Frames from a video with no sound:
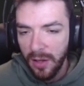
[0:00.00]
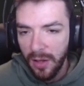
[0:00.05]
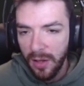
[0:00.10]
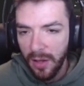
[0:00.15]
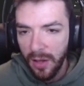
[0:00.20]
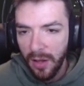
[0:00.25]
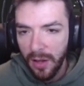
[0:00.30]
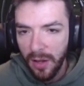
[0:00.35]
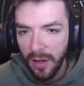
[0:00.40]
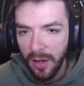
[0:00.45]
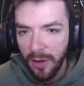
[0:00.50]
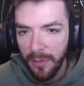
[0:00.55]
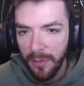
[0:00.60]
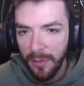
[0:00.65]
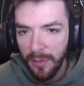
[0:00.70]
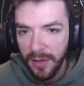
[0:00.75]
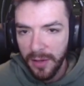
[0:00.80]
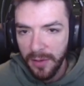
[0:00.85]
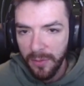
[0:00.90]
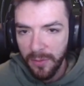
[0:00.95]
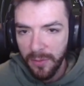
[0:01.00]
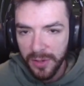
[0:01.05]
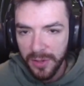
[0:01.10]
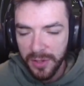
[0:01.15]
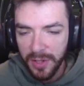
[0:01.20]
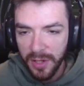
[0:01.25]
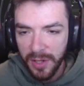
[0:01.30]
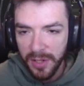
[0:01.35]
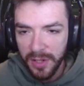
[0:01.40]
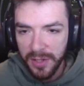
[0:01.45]
And then we're
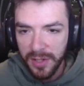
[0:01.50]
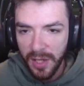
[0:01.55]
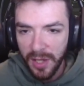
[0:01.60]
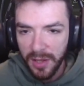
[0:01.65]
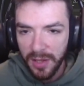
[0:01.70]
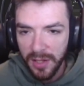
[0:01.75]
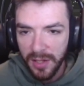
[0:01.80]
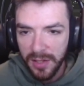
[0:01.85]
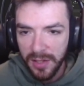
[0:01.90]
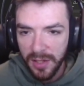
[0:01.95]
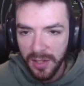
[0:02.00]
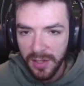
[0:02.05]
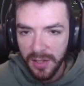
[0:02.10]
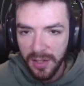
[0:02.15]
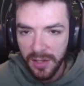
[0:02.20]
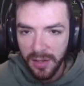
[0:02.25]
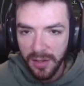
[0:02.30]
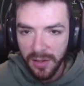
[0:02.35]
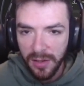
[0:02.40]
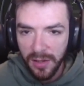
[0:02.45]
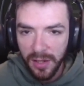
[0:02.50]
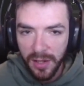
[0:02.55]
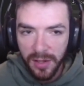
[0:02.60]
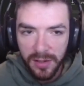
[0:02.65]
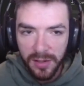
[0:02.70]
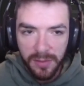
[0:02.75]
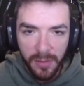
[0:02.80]
just going to set this into